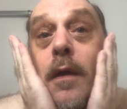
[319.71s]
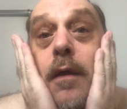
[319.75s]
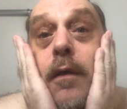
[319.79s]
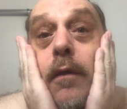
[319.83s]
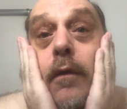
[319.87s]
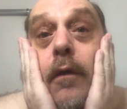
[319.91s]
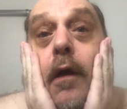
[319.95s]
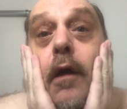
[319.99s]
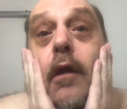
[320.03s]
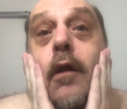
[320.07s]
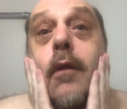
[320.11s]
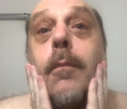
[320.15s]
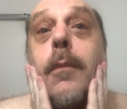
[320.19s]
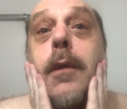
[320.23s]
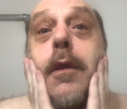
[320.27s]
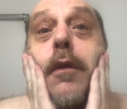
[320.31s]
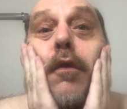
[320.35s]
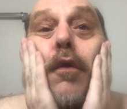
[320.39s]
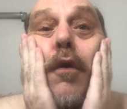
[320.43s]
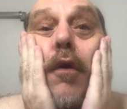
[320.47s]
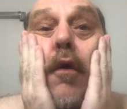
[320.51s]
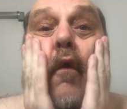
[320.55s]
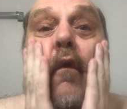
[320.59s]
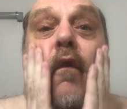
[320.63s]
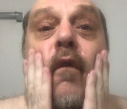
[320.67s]
It's got a
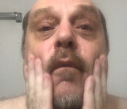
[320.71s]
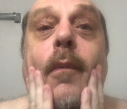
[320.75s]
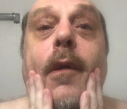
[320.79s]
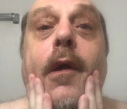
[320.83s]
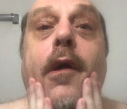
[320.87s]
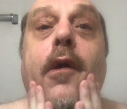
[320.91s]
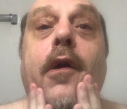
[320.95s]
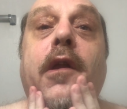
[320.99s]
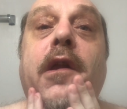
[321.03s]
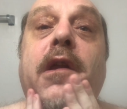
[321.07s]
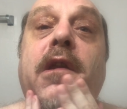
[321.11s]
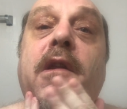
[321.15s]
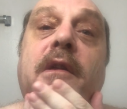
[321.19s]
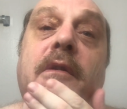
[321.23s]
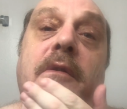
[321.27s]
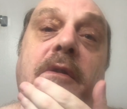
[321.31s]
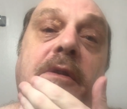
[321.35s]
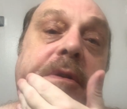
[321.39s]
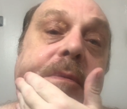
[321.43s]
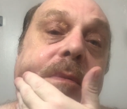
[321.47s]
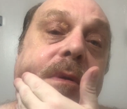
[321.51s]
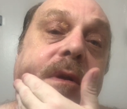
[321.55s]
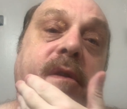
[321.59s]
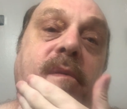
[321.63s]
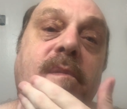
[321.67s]
menthol smell in it a
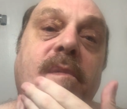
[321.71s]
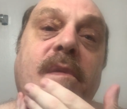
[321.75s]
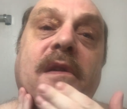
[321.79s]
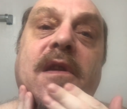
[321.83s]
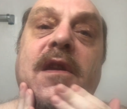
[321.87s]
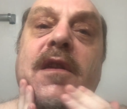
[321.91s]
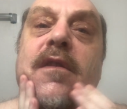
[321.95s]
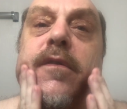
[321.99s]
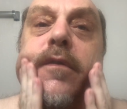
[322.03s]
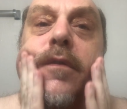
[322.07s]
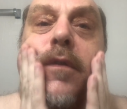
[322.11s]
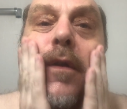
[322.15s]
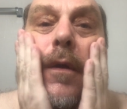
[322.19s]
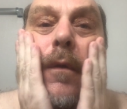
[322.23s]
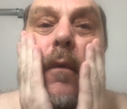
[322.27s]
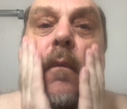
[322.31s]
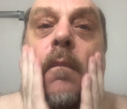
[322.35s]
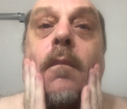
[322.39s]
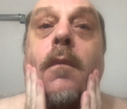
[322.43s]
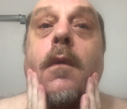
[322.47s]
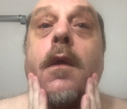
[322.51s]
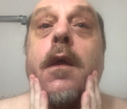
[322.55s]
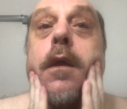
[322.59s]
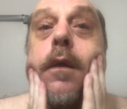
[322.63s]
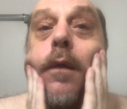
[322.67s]
little bit, but it's,
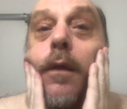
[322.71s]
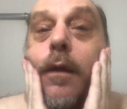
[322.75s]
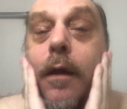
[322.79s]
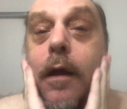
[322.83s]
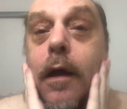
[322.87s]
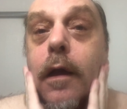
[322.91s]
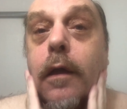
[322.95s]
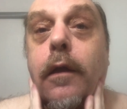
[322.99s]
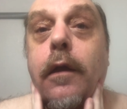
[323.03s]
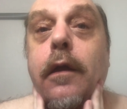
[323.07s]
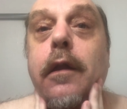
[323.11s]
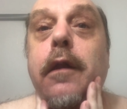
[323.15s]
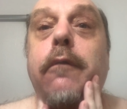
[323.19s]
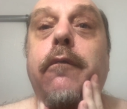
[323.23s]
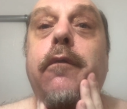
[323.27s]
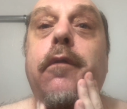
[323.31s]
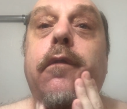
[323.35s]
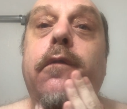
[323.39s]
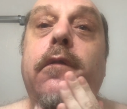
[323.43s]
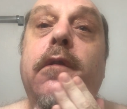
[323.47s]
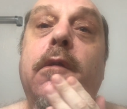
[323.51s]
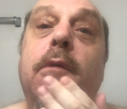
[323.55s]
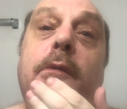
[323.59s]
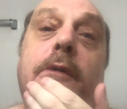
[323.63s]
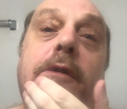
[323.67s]
yeah, I can't even
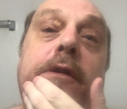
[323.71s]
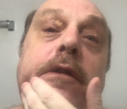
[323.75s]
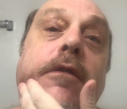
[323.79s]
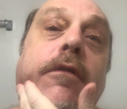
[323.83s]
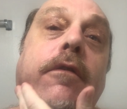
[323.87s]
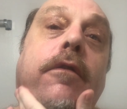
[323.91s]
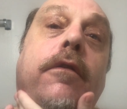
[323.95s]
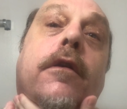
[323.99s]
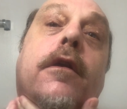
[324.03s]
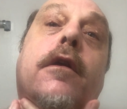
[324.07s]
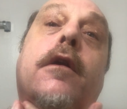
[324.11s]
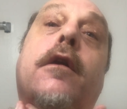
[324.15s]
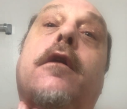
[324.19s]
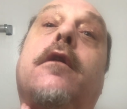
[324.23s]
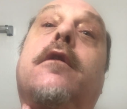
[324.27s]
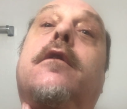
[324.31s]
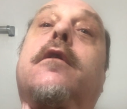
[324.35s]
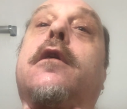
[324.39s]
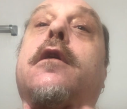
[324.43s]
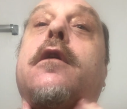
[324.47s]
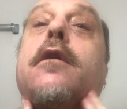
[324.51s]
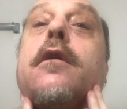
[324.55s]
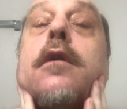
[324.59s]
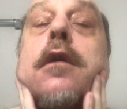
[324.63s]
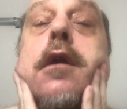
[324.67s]
see where this is at.
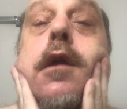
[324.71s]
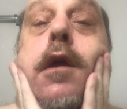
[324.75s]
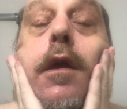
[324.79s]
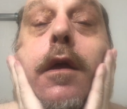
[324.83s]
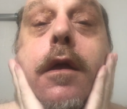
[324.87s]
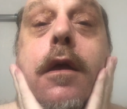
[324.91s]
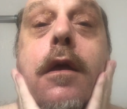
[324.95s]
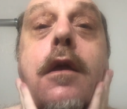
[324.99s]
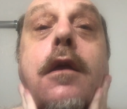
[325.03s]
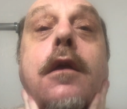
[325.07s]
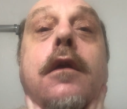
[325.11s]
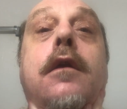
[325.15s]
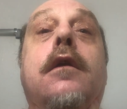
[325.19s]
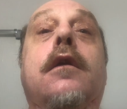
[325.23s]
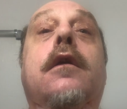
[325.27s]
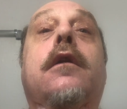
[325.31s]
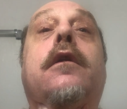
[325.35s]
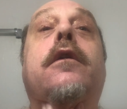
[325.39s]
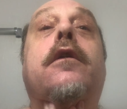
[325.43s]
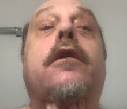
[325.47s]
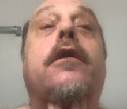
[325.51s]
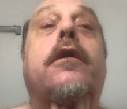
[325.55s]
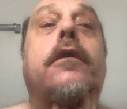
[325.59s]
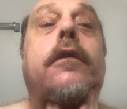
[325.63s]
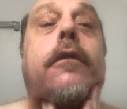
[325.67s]

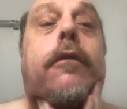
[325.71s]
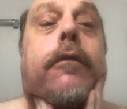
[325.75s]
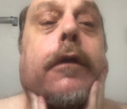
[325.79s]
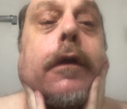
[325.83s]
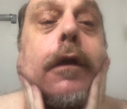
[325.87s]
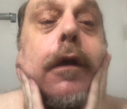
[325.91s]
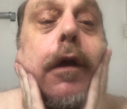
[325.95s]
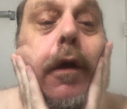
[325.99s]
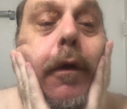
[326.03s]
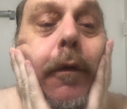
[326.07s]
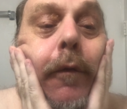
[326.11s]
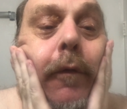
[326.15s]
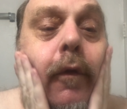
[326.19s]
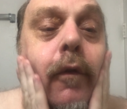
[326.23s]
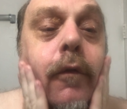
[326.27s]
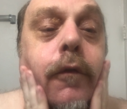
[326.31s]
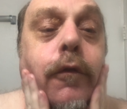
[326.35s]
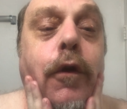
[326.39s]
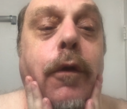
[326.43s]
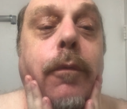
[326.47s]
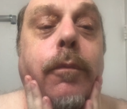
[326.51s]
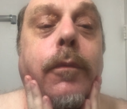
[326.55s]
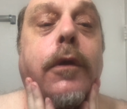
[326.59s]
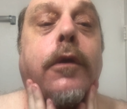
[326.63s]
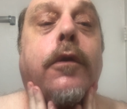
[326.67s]
You can see I
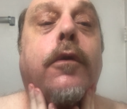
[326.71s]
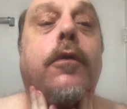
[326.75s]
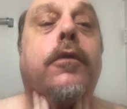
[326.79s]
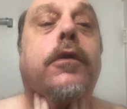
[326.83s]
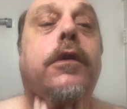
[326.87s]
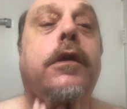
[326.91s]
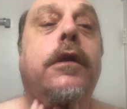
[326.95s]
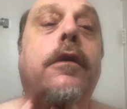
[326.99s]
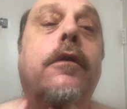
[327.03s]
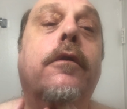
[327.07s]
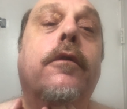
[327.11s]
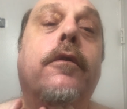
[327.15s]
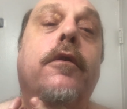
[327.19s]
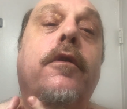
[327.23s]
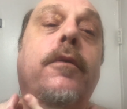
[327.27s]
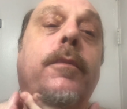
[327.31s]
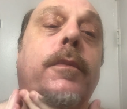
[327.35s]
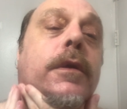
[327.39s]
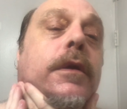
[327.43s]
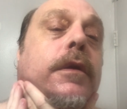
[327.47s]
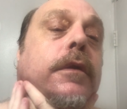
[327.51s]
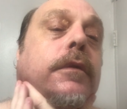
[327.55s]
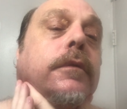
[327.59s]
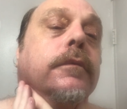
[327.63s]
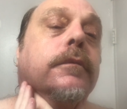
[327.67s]
trimmed my goatee a little
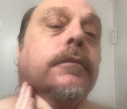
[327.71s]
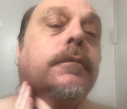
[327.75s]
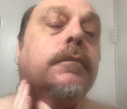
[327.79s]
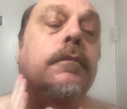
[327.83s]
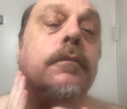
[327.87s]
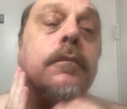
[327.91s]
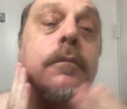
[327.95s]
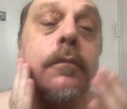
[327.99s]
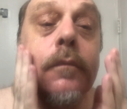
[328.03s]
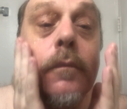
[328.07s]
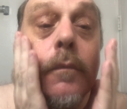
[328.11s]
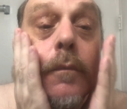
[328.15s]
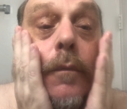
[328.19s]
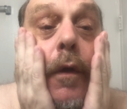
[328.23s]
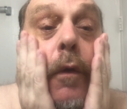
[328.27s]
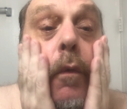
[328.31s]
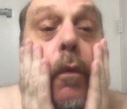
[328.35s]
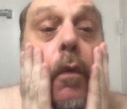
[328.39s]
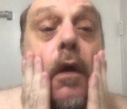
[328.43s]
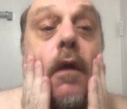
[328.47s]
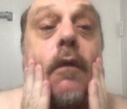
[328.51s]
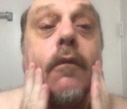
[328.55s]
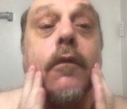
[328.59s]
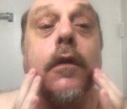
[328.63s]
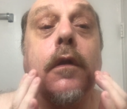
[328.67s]
bit. My
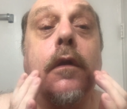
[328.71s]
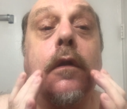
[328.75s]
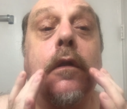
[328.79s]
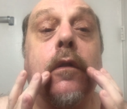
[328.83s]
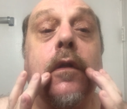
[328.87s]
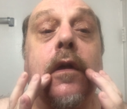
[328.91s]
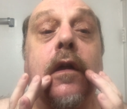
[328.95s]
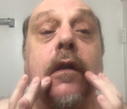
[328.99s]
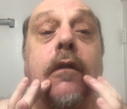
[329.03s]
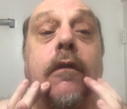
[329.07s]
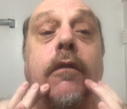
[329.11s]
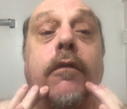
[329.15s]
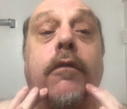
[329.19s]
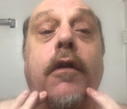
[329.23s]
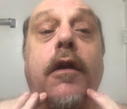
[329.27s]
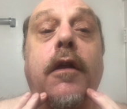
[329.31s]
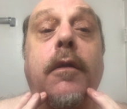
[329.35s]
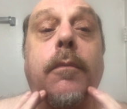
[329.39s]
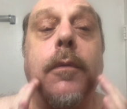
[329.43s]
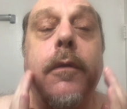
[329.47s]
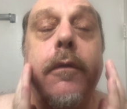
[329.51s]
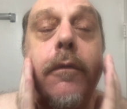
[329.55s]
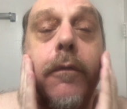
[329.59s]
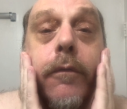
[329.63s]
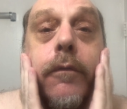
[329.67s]
wife didn't like the side
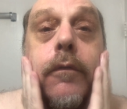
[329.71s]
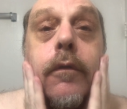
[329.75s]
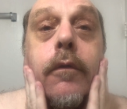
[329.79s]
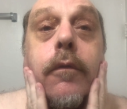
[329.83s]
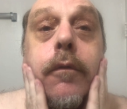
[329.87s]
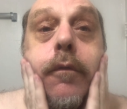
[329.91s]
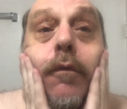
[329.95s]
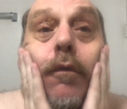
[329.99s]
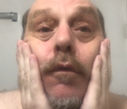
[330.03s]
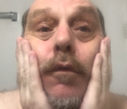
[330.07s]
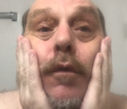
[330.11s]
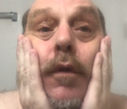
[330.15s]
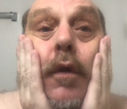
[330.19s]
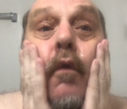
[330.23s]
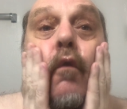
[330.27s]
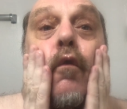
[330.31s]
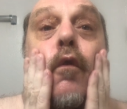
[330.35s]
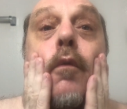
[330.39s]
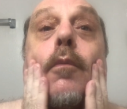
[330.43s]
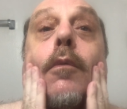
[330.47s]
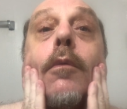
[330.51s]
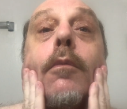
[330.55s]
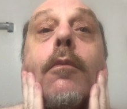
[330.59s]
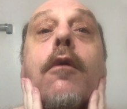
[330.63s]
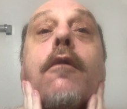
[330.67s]
pieces here, so I
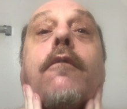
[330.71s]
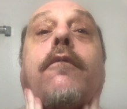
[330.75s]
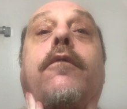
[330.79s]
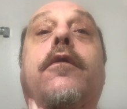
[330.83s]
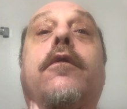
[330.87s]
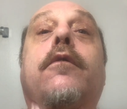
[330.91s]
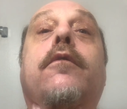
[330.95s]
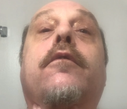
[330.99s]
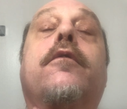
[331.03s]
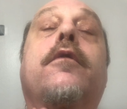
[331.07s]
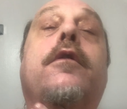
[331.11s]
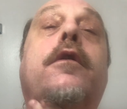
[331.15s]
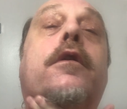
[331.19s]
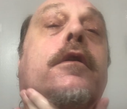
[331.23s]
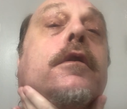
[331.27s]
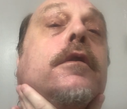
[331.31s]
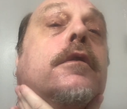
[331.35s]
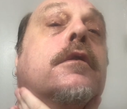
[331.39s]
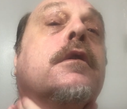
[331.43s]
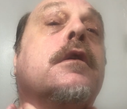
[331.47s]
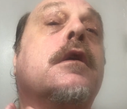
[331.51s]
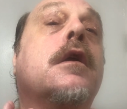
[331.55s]
trimmed them off the other day.